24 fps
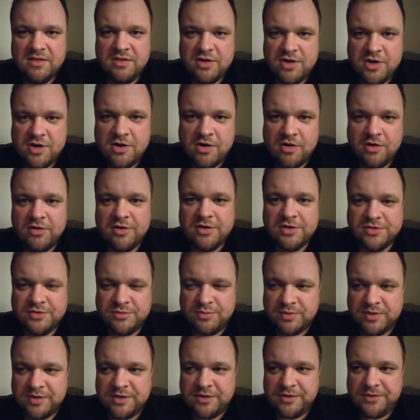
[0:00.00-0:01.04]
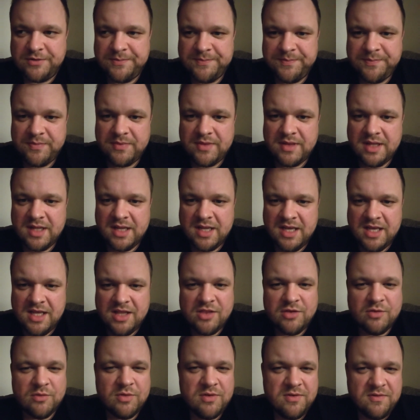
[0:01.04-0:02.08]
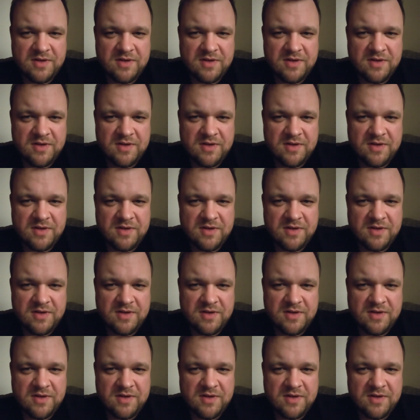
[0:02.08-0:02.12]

The dinar is real. The